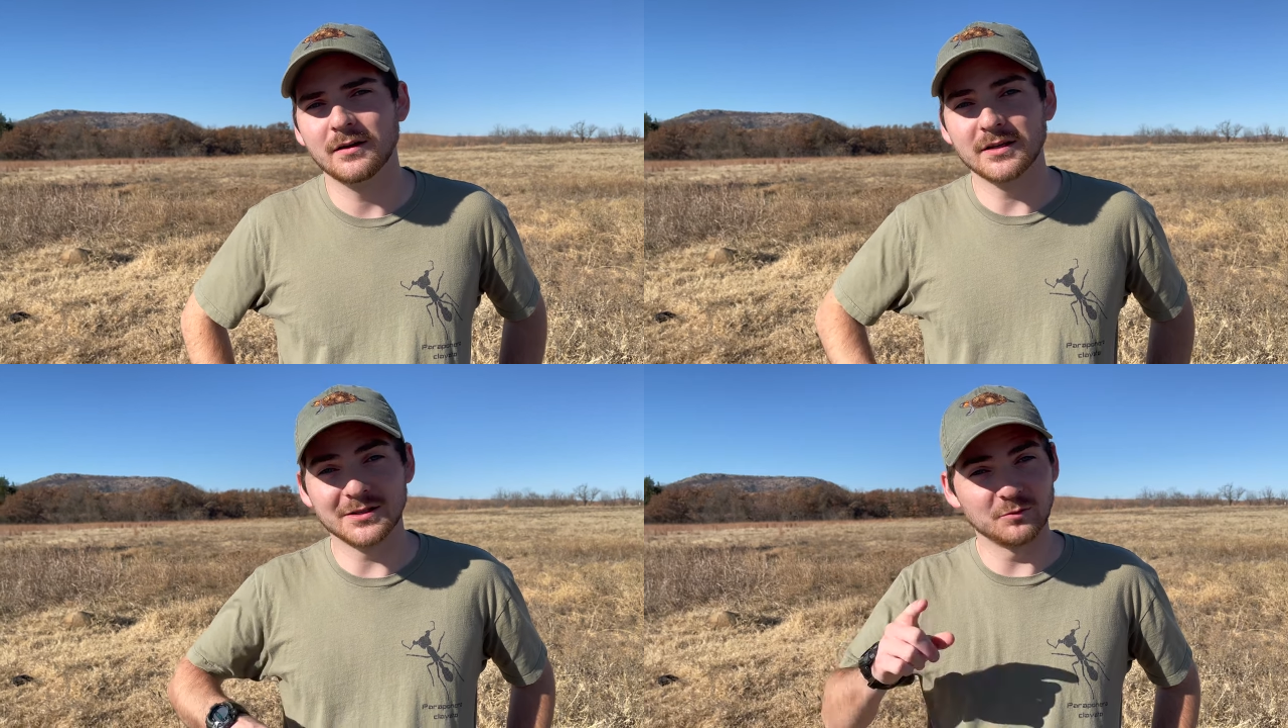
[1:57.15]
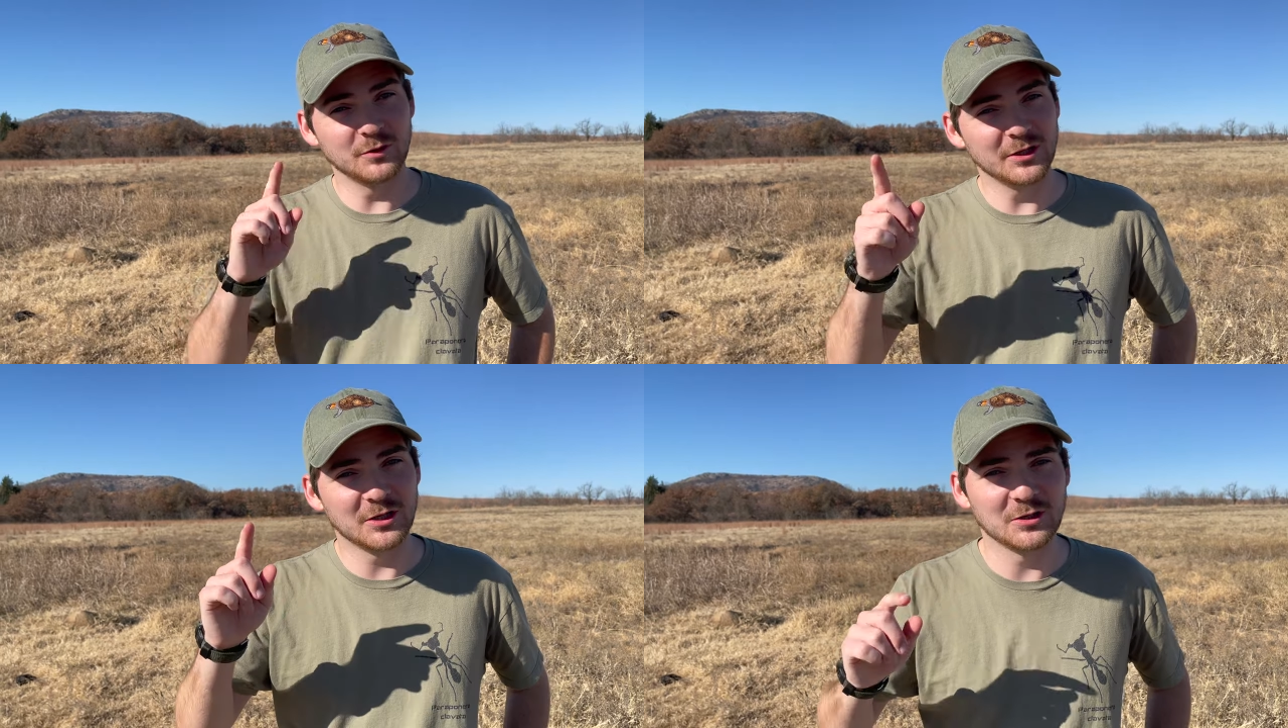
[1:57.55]
and some
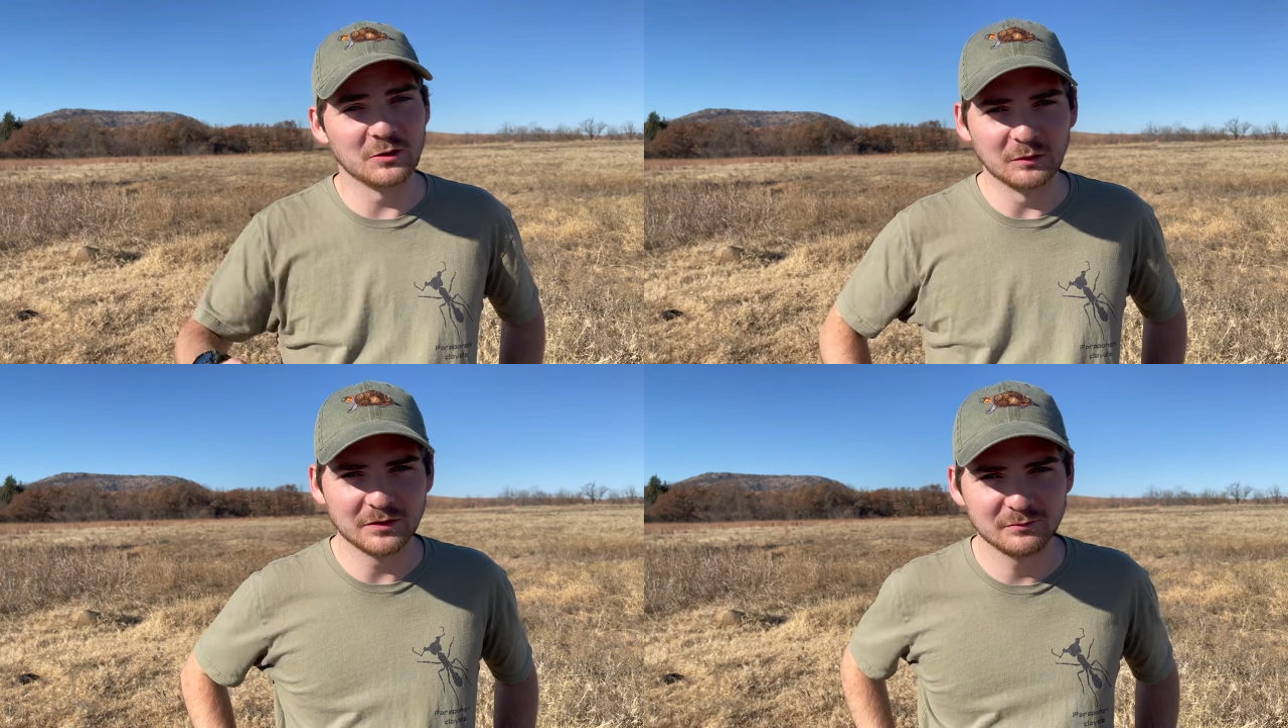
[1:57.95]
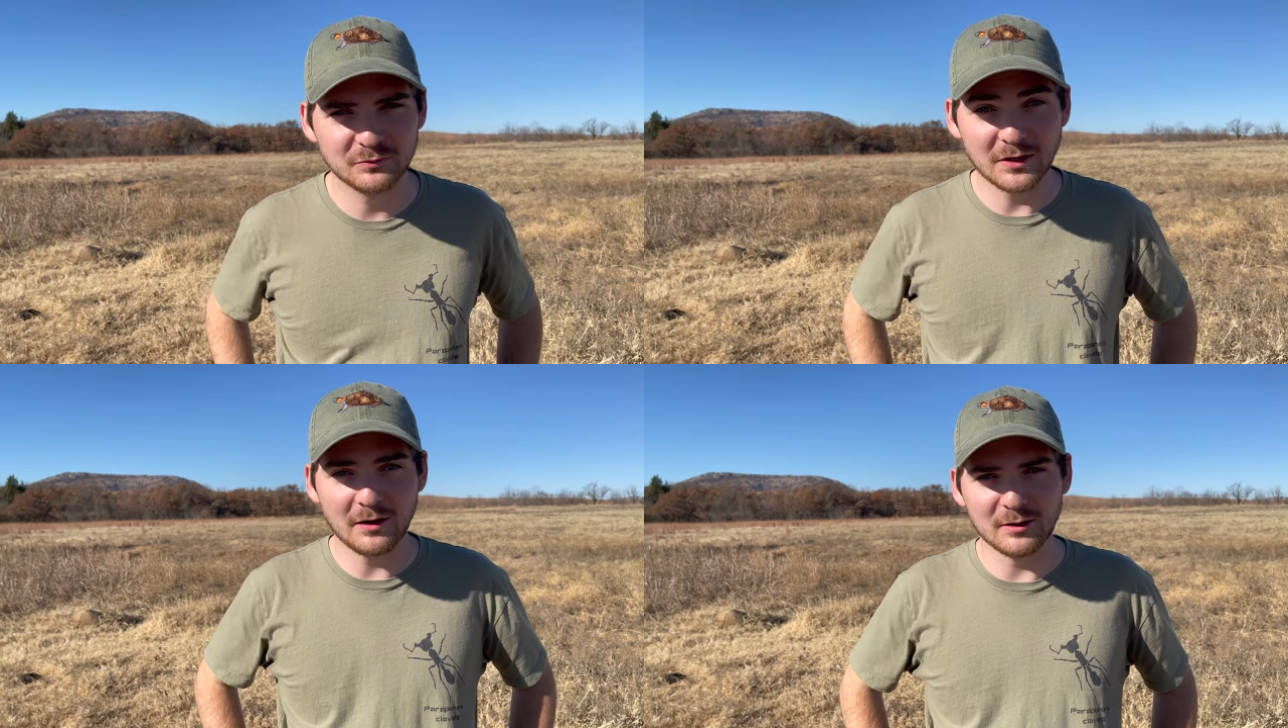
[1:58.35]
really cute
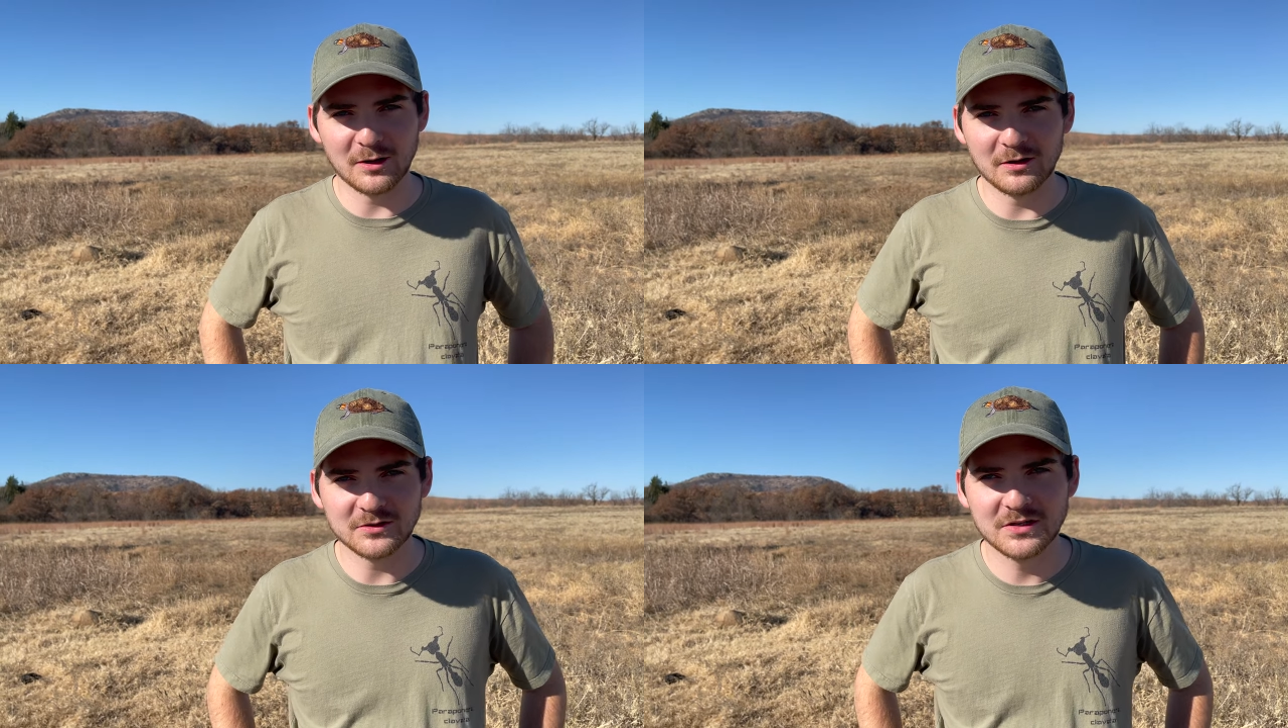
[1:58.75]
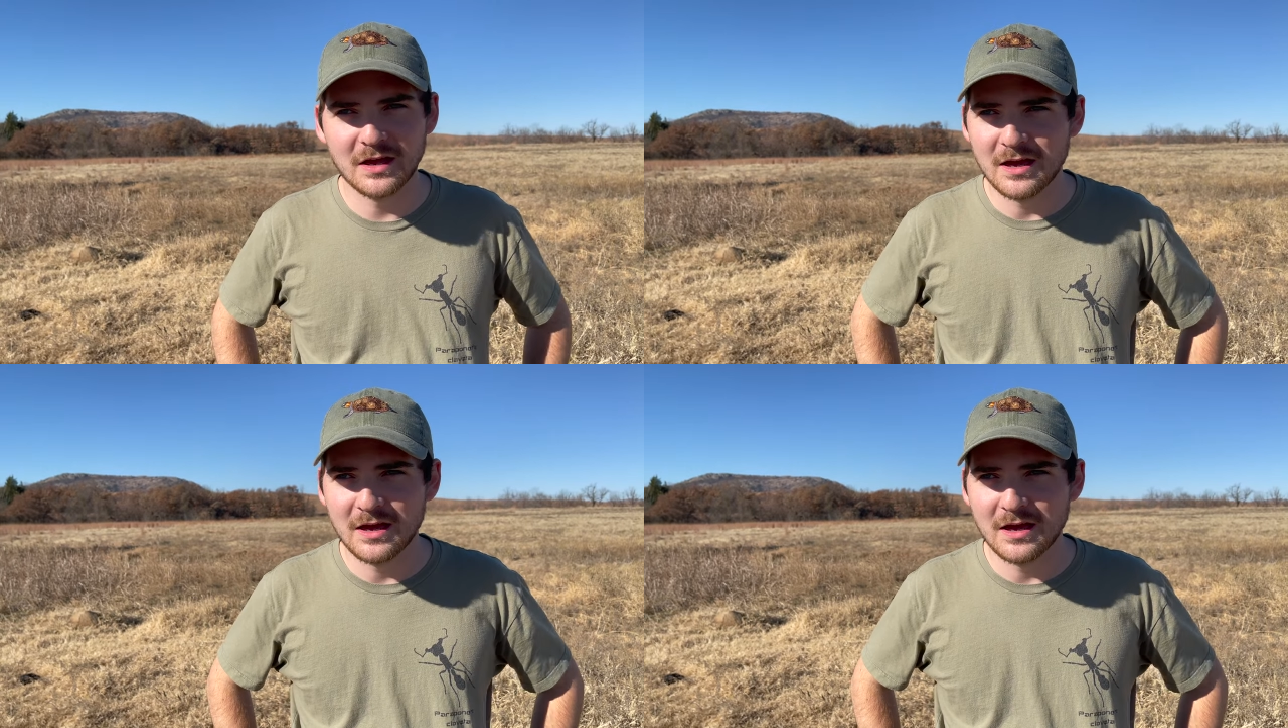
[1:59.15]
prairie dogs.